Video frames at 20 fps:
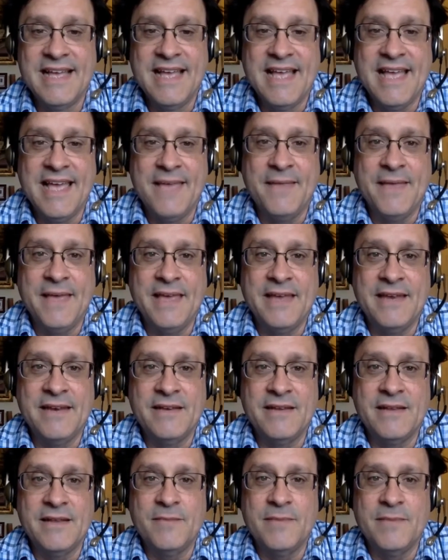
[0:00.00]
And then
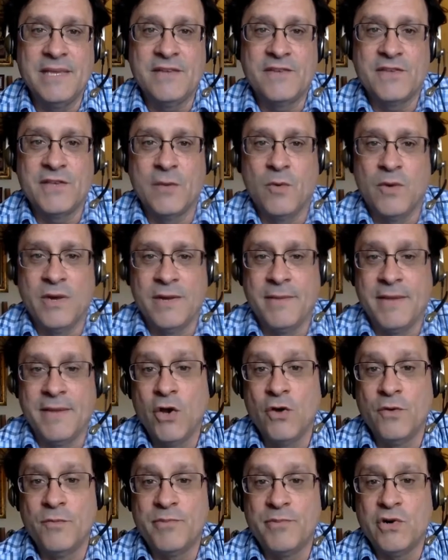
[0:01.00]
being someone in my
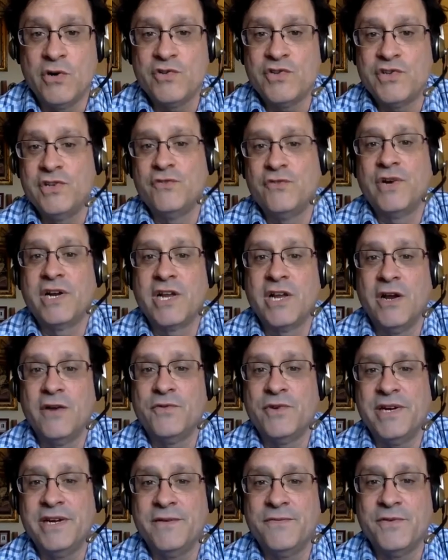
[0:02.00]
own personal
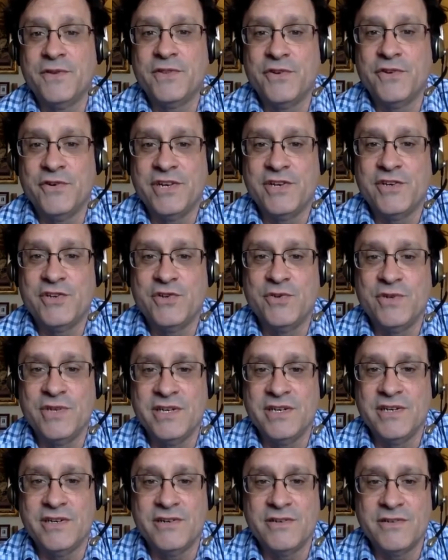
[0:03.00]
recovery for 32
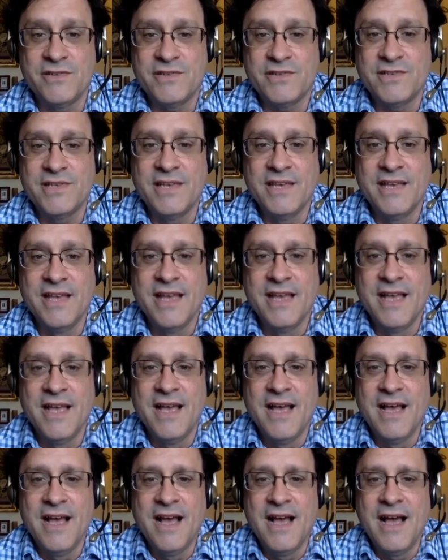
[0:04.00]
years,
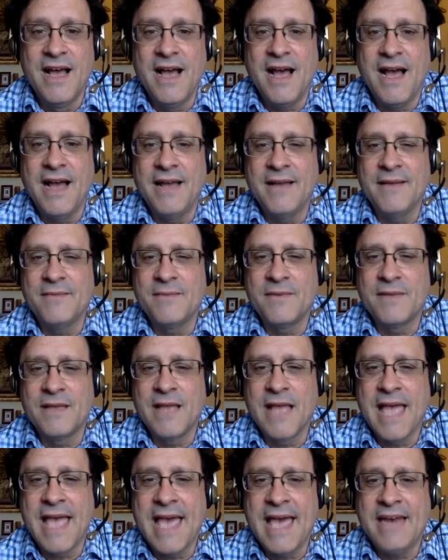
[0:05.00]
I
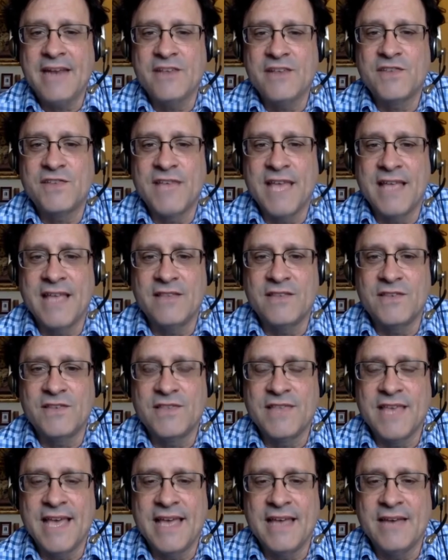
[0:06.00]
had a sense
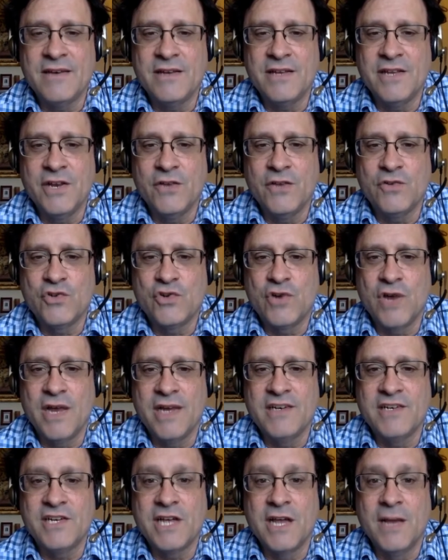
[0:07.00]
that, you know,
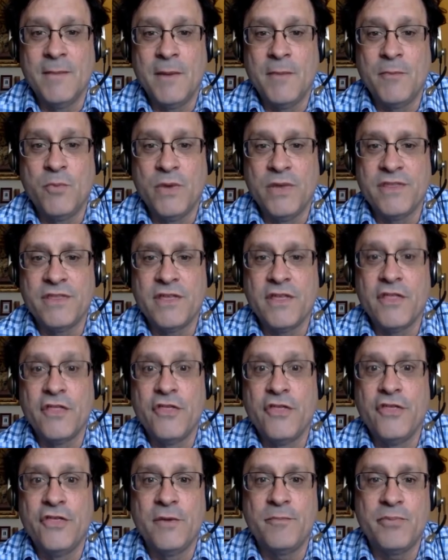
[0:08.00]
trying to come up with
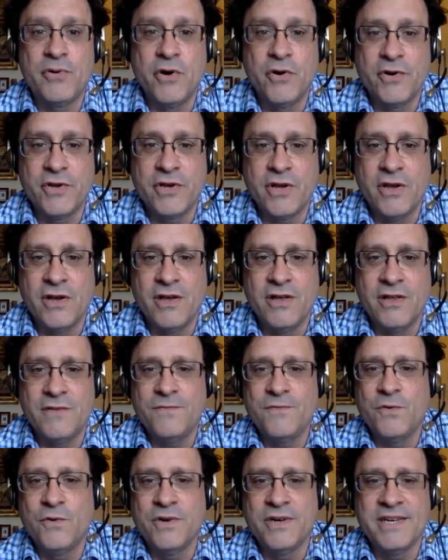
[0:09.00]
the protocol
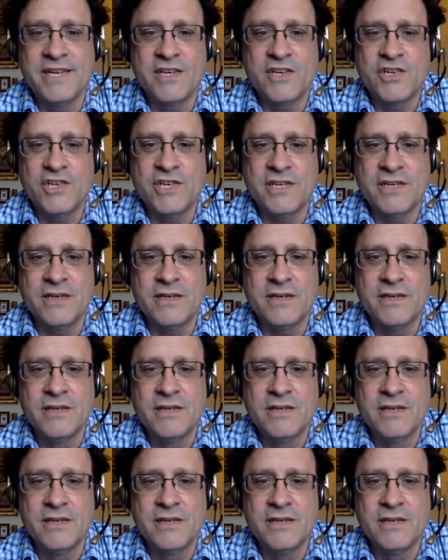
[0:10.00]
for addiction,